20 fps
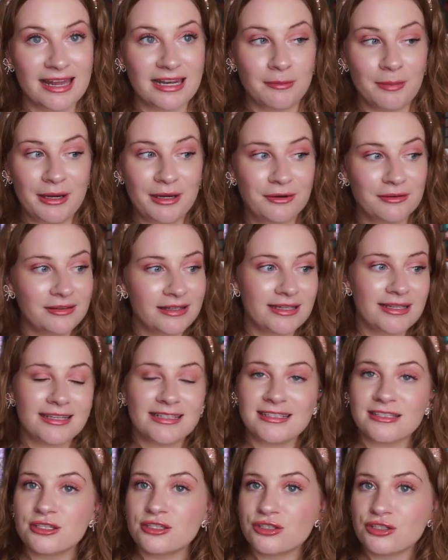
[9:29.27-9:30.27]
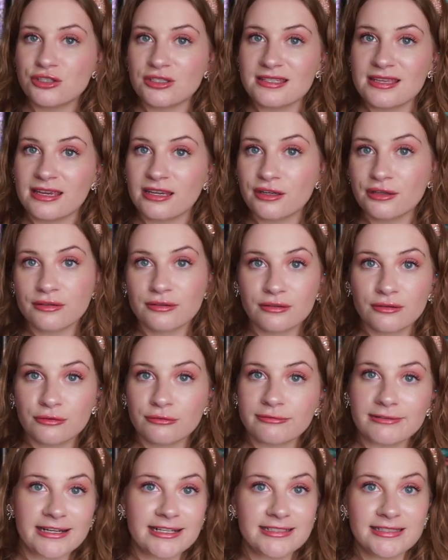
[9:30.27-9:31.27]
And apparently it's just like
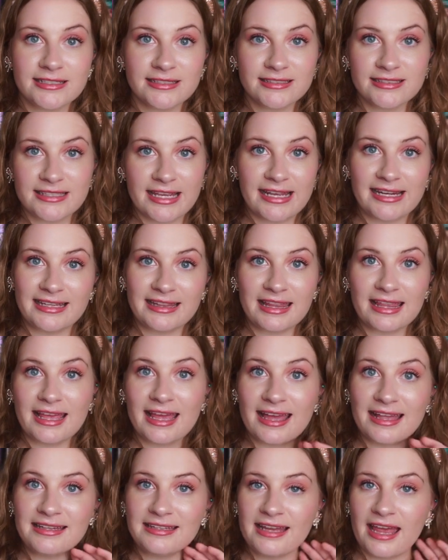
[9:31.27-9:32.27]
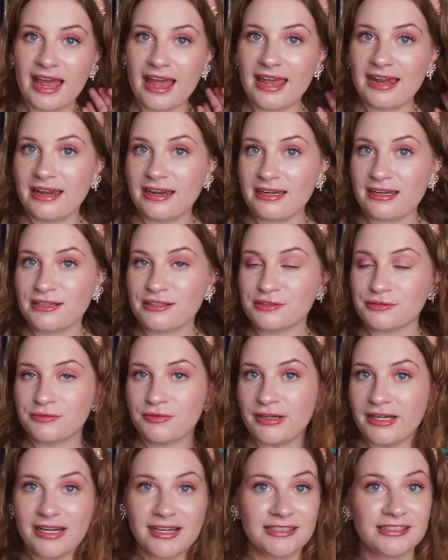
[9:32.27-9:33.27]
crazy insane in the end and I need to
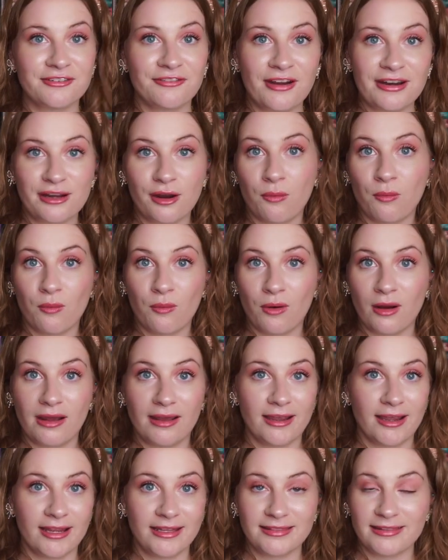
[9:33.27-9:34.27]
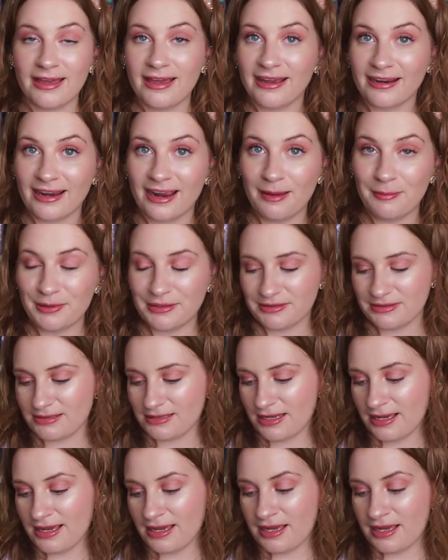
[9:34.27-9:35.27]
read it to find out what the heck happens.